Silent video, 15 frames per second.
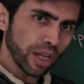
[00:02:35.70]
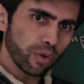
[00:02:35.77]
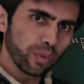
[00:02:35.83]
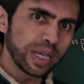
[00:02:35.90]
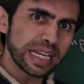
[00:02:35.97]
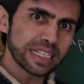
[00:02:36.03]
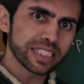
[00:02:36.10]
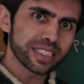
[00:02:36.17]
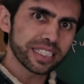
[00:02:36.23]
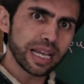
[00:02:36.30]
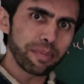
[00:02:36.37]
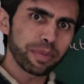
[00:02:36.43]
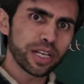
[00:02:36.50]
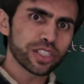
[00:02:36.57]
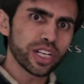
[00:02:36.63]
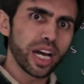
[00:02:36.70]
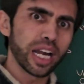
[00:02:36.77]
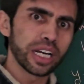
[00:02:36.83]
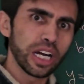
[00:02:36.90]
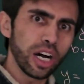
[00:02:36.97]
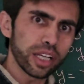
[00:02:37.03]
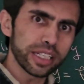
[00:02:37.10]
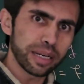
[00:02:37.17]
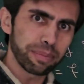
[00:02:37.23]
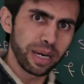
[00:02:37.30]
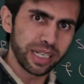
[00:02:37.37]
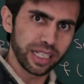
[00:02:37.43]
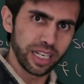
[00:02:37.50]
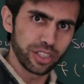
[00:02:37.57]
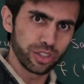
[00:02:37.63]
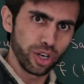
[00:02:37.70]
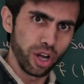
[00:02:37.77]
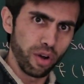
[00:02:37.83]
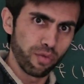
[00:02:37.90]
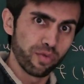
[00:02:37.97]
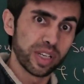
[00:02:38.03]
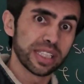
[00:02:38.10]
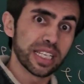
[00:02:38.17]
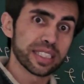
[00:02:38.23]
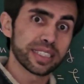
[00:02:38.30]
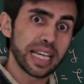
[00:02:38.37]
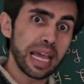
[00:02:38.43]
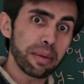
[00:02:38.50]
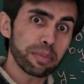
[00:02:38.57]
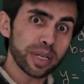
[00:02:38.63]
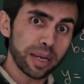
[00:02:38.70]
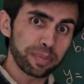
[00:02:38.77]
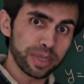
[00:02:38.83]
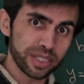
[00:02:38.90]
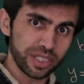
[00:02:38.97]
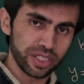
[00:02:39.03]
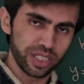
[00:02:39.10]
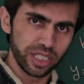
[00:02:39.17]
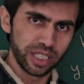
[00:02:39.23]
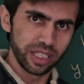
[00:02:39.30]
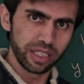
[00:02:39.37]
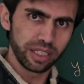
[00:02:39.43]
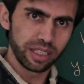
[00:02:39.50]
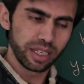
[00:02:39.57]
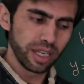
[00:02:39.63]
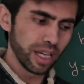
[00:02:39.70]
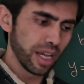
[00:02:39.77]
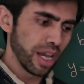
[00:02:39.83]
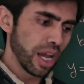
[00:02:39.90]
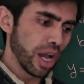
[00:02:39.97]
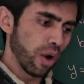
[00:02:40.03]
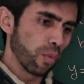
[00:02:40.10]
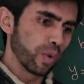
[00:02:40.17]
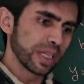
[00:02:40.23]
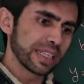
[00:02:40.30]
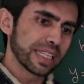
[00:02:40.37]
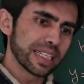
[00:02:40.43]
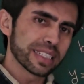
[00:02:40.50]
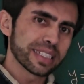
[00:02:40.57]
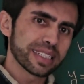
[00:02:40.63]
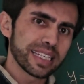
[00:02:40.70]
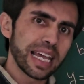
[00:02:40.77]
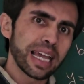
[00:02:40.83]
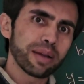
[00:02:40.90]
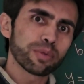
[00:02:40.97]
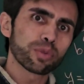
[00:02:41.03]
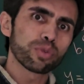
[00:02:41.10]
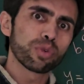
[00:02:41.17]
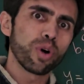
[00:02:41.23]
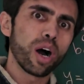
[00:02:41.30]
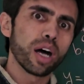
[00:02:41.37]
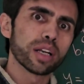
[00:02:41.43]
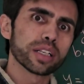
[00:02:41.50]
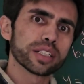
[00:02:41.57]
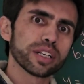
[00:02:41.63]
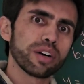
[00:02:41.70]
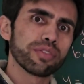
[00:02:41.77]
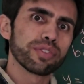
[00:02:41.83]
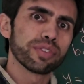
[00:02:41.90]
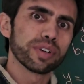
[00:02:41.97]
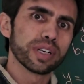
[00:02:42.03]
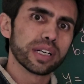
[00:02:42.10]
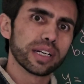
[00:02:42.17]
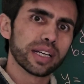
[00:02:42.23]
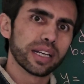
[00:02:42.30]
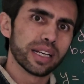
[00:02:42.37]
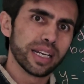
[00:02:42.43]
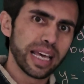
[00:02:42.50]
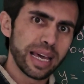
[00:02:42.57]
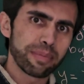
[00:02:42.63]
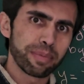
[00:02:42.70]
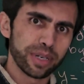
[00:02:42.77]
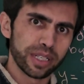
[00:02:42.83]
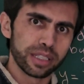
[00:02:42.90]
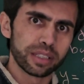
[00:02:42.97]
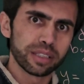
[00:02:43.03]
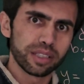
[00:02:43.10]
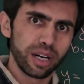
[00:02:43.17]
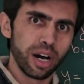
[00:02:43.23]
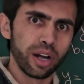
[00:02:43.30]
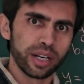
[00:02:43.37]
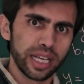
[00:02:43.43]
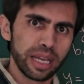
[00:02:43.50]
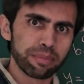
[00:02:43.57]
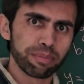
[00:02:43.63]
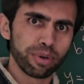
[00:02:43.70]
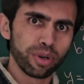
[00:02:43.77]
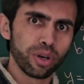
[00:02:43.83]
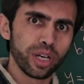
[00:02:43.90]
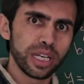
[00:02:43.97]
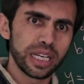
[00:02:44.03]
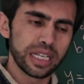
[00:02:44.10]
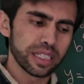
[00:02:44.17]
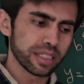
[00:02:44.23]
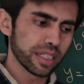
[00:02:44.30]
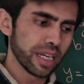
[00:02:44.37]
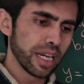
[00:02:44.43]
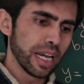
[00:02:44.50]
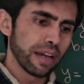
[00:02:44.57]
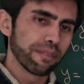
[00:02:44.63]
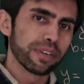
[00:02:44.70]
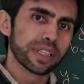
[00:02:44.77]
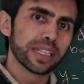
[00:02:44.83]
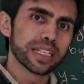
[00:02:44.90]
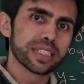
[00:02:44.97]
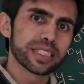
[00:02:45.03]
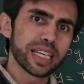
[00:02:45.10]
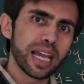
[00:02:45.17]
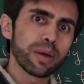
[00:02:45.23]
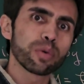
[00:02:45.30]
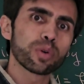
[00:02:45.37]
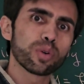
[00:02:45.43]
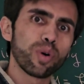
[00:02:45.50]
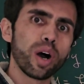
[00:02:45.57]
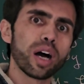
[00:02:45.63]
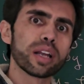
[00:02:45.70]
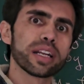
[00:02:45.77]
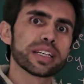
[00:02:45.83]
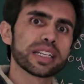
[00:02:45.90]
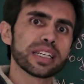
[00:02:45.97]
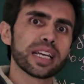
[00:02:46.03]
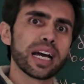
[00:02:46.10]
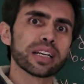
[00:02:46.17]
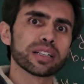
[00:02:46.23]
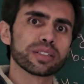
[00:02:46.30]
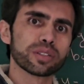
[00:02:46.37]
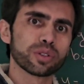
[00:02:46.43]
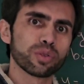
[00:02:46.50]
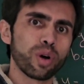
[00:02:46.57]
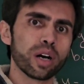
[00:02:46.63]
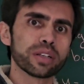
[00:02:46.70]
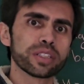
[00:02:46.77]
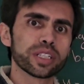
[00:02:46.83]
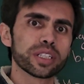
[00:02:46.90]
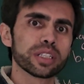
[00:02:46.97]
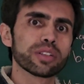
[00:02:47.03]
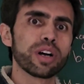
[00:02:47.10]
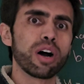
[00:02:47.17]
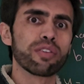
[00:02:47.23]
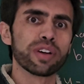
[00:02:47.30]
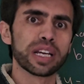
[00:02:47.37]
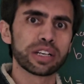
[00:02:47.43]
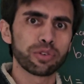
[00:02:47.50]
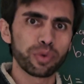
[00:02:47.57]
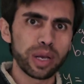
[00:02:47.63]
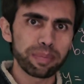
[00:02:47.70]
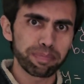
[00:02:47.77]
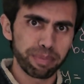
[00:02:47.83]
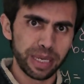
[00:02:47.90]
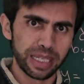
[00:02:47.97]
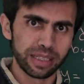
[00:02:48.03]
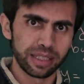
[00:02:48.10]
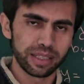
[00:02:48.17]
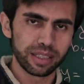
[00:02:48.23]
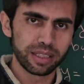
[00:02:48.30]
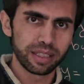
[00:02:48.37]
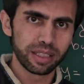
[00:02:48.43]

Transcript: we establish another burger shop with the same capacity, with the same quality of labor or employees, with the same quality and quantity of equipment,